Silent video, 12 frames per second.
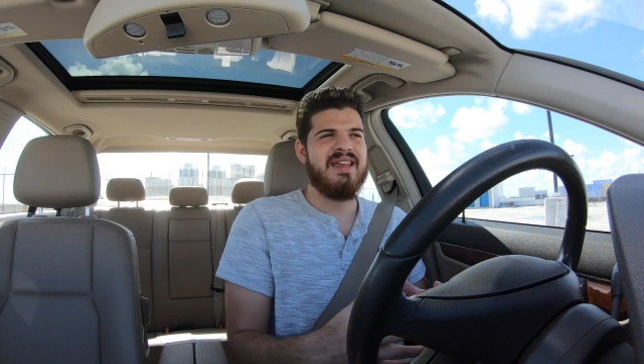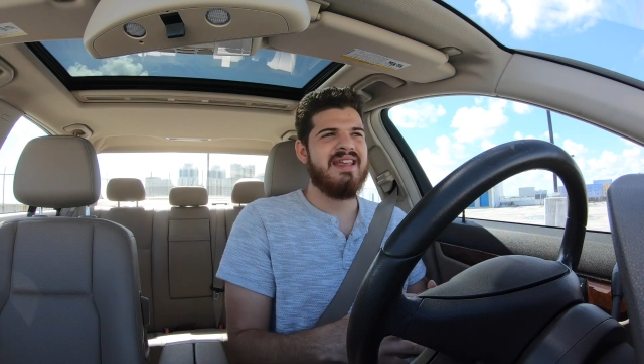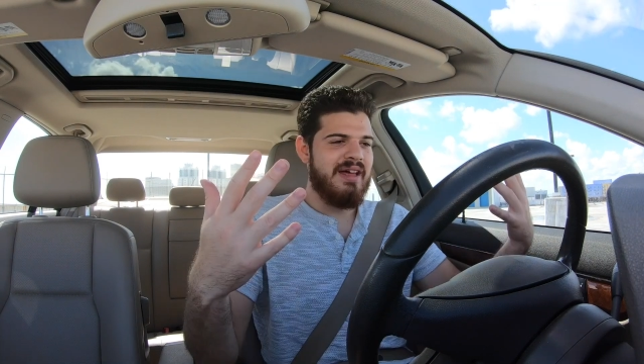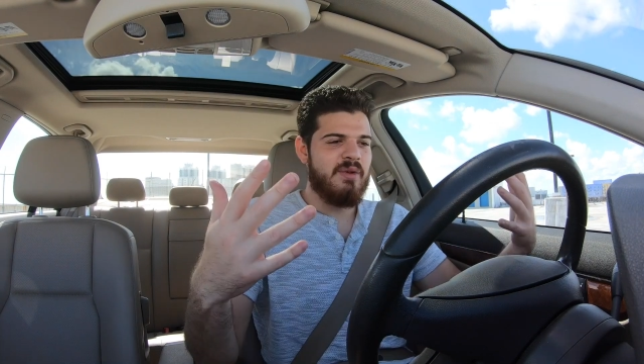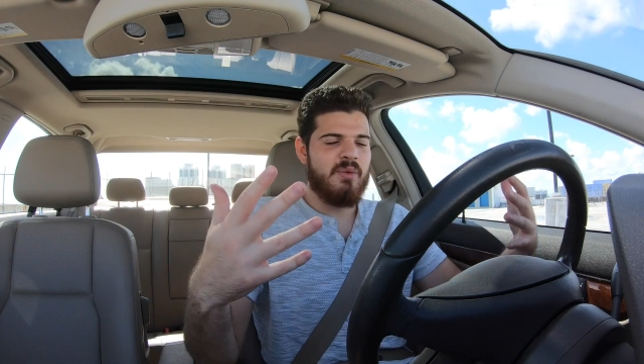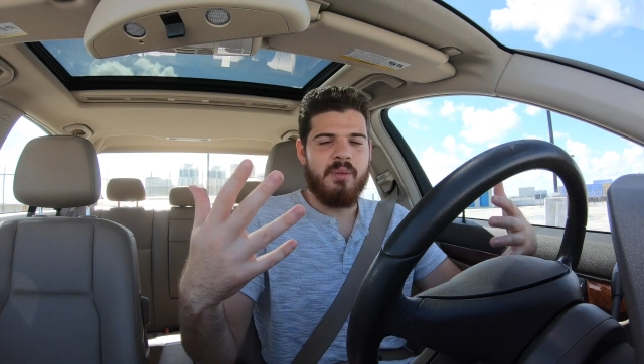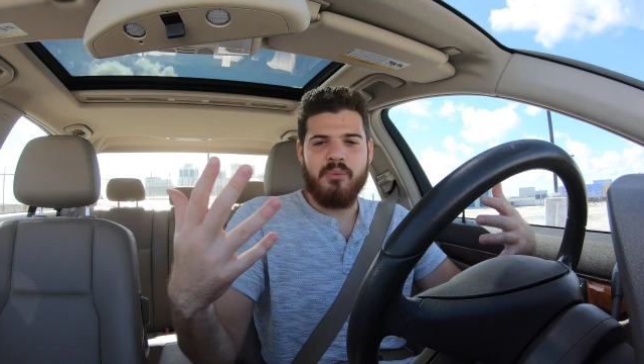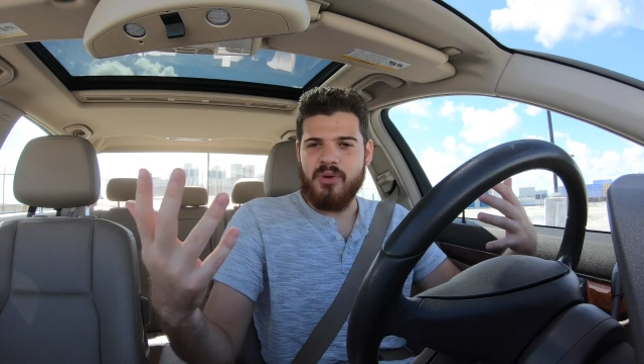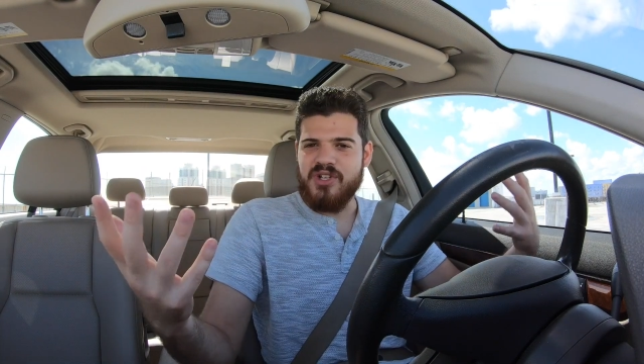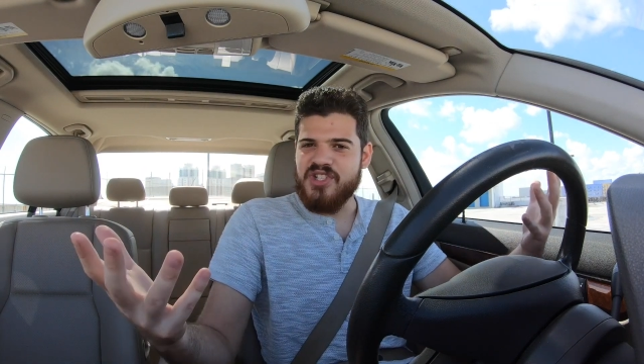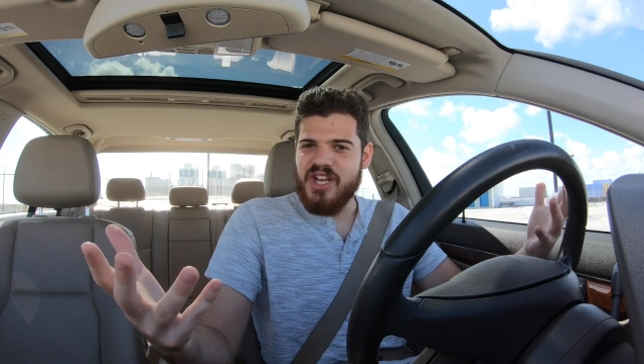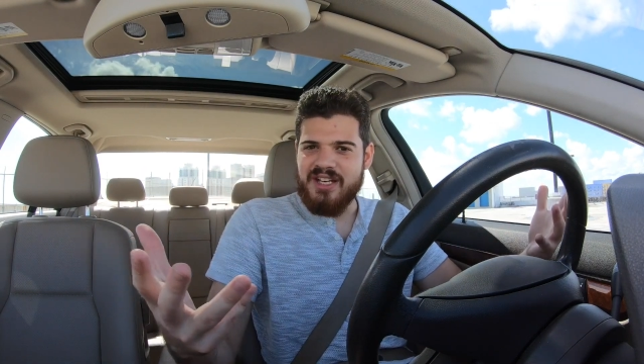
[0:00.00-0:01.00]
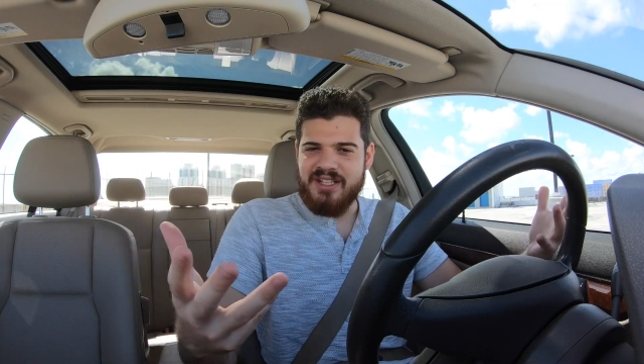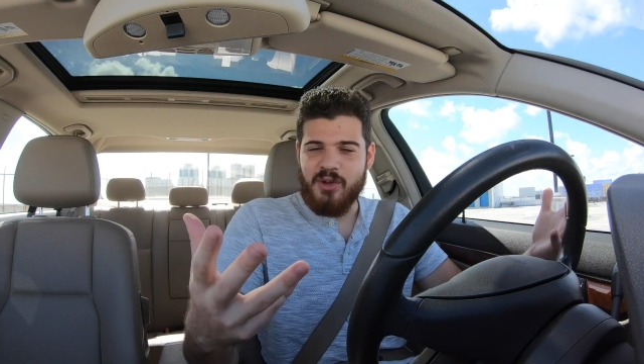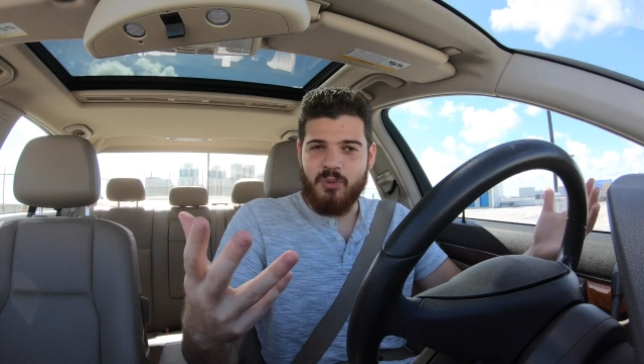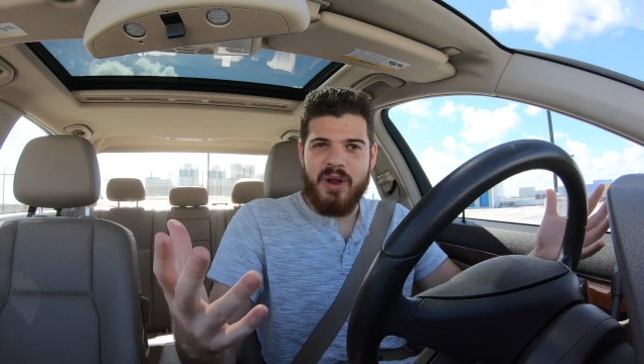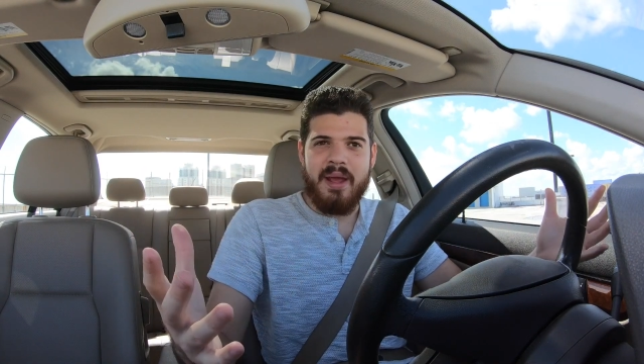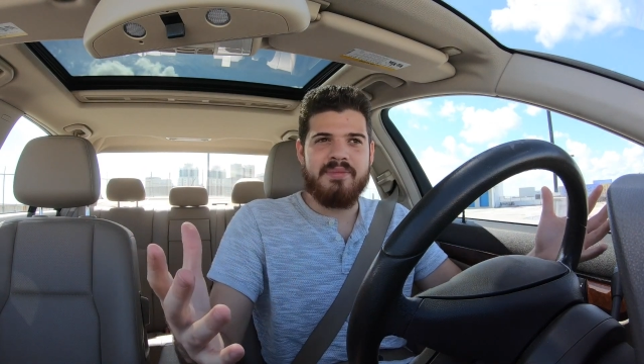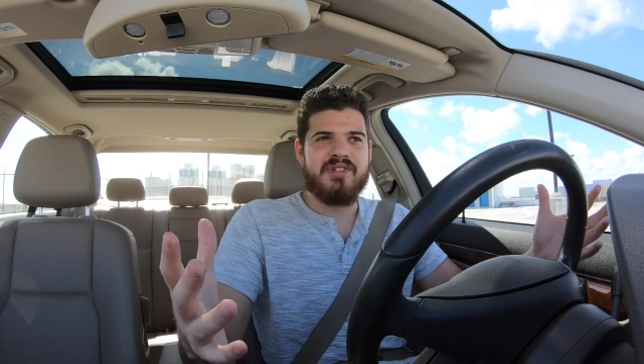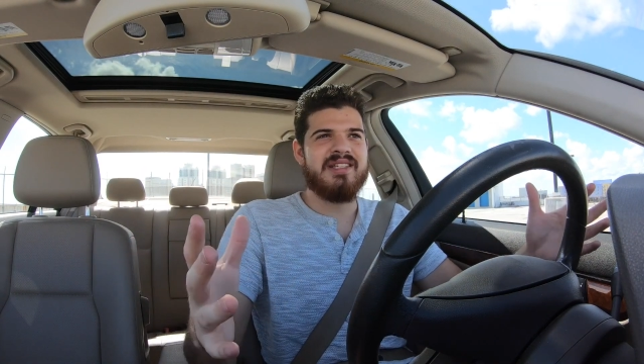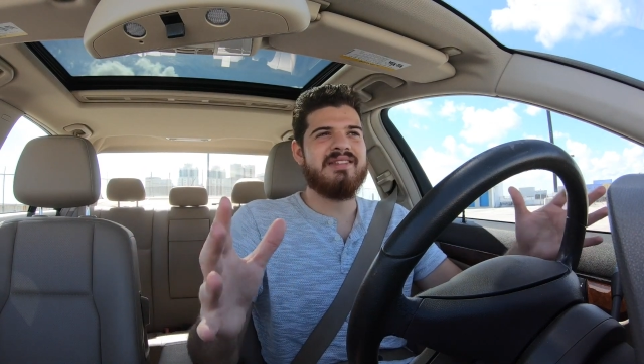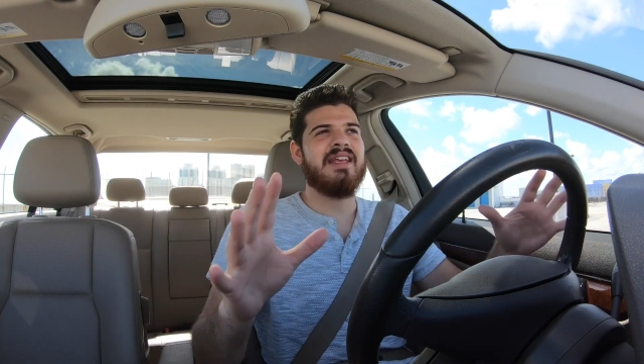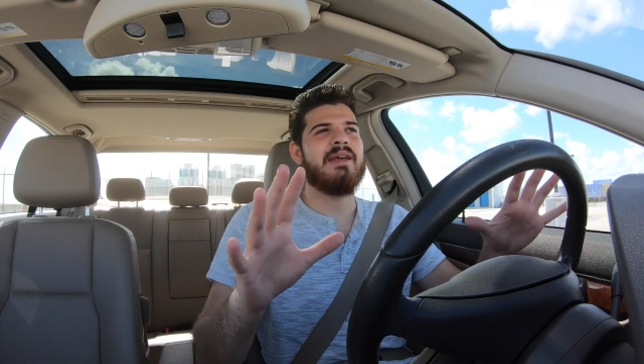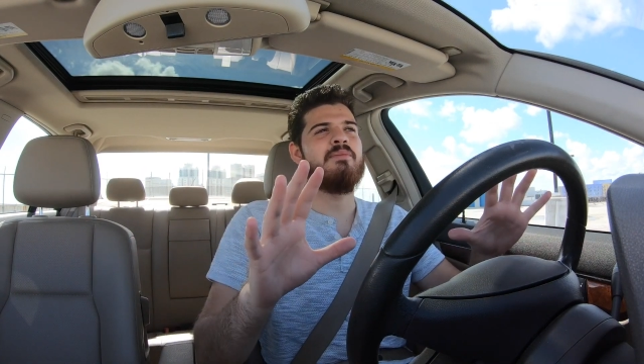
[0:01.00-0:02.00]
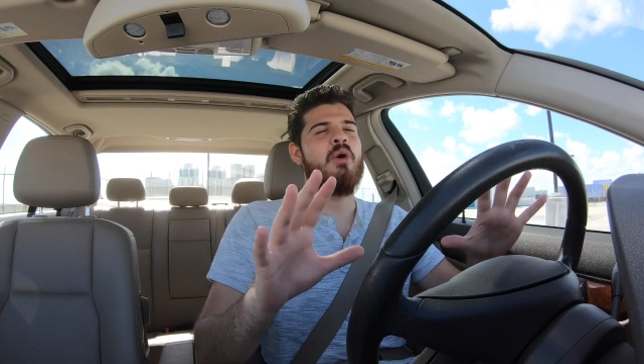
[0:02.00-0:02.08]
Now that we're appreciating the rims, let's take a